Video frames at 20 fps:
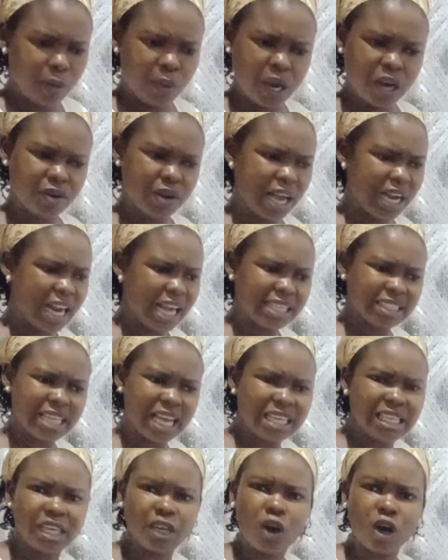but you realize
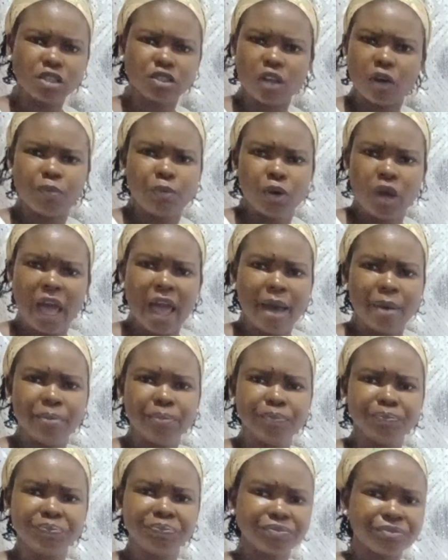that the cost of
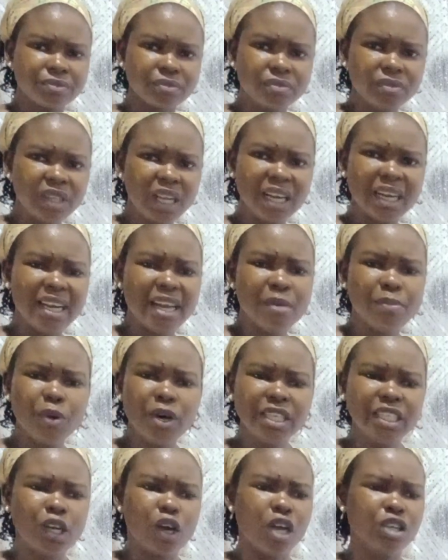
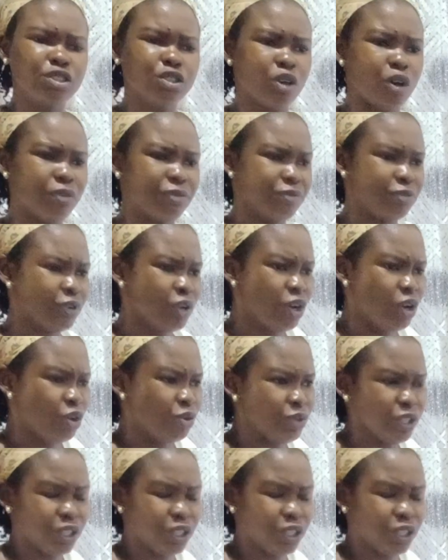labor, the cost of